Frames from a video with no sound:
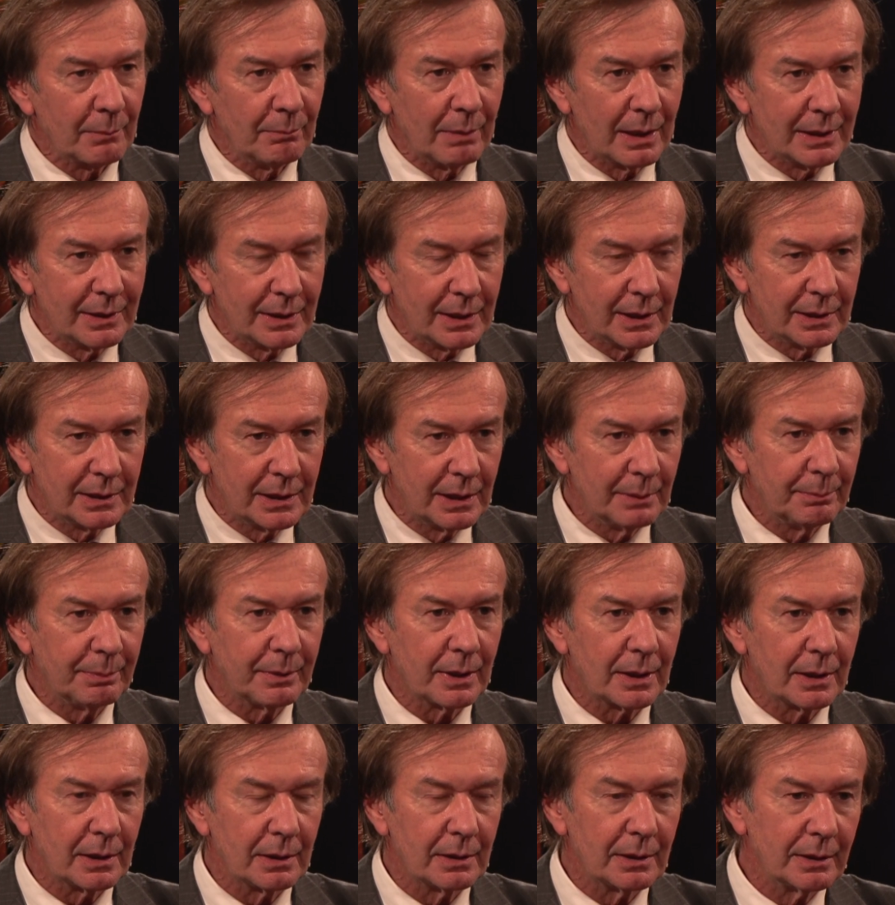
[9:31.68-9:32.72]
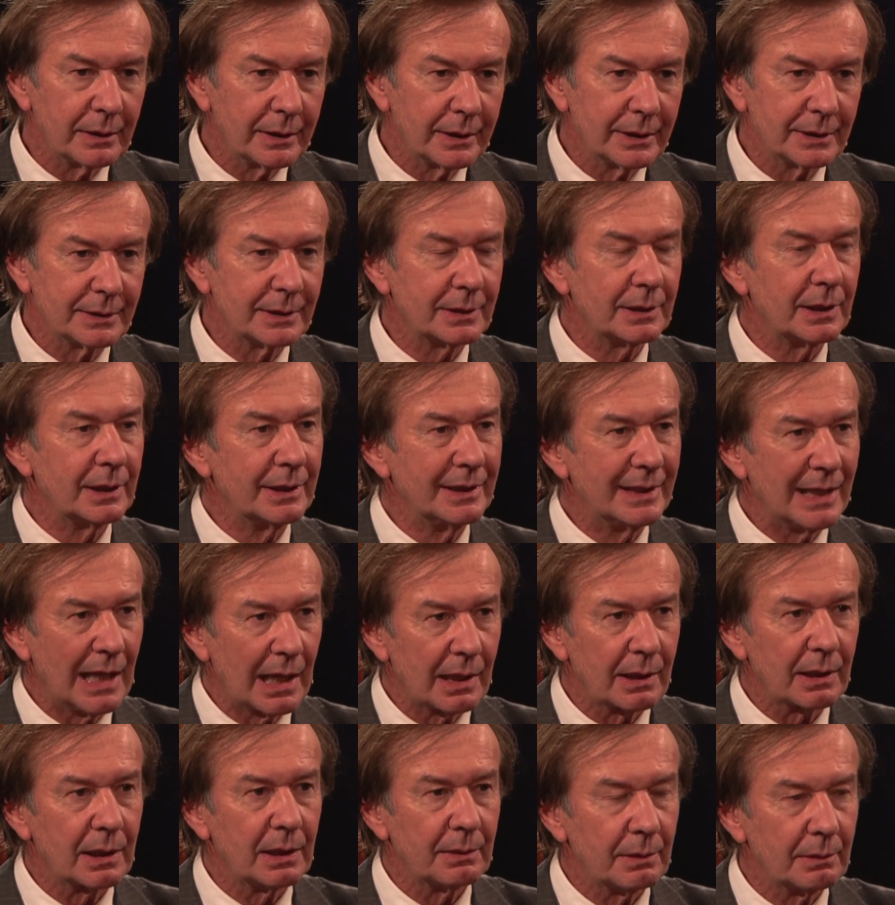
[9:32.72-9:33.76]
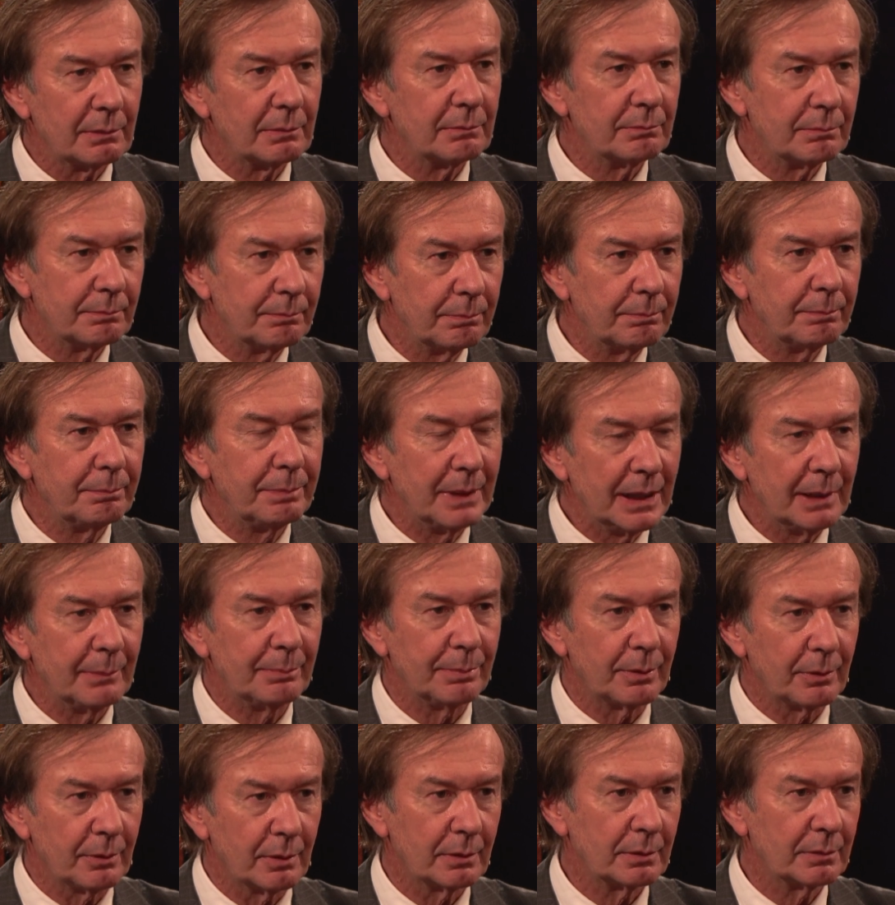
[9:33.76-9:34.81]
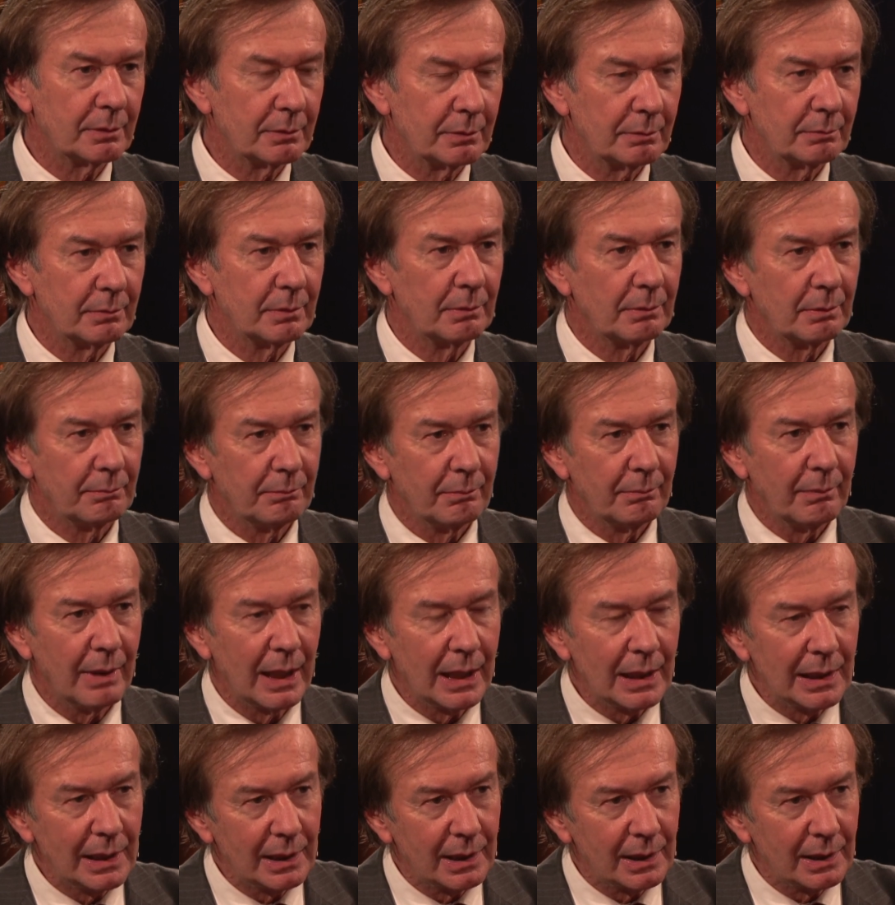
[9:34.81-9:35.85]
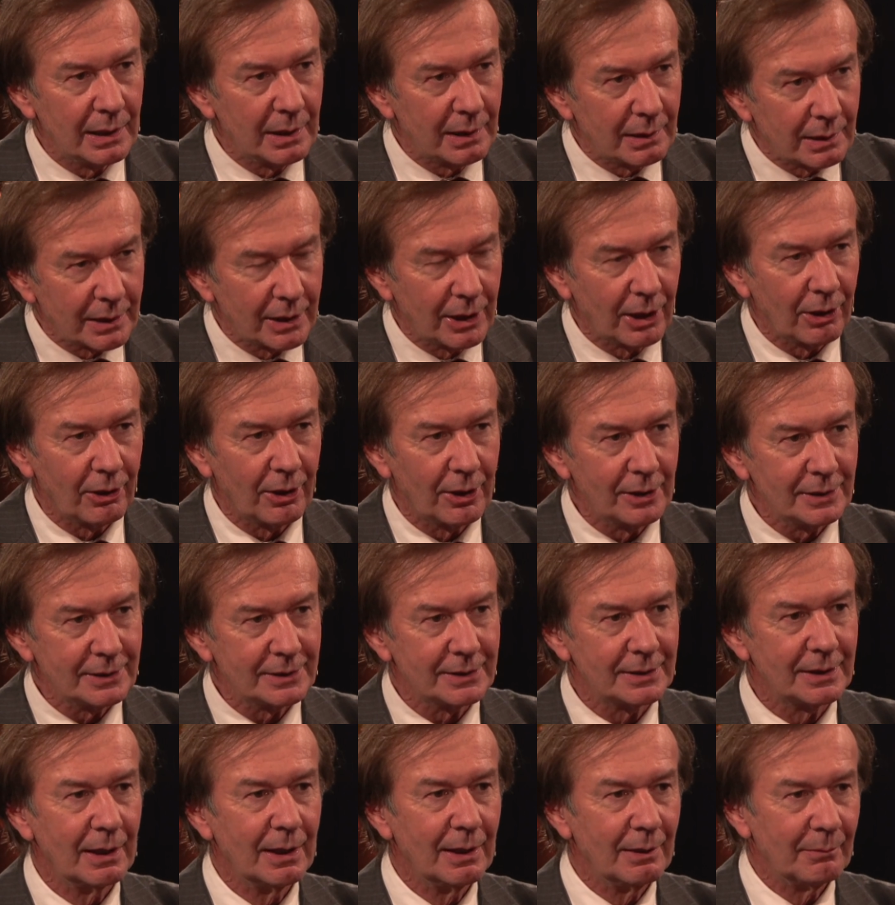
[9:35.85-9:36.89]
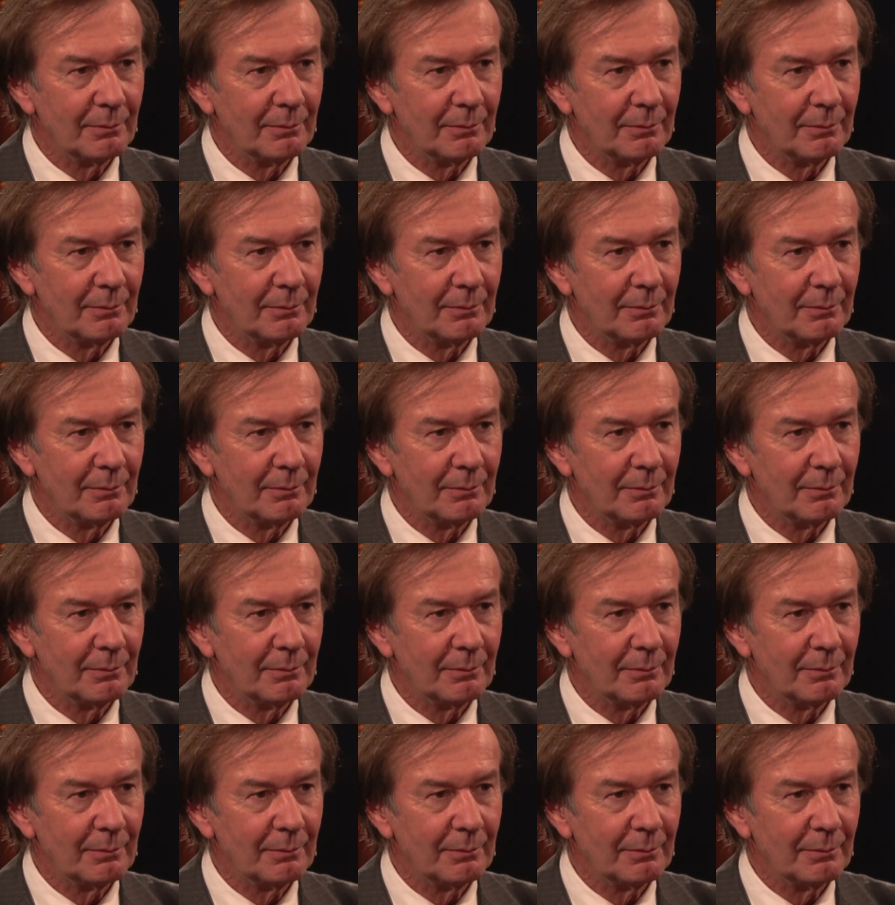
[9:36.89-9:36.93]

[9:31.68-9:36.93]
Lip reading: But the typical is young people, mainly girls,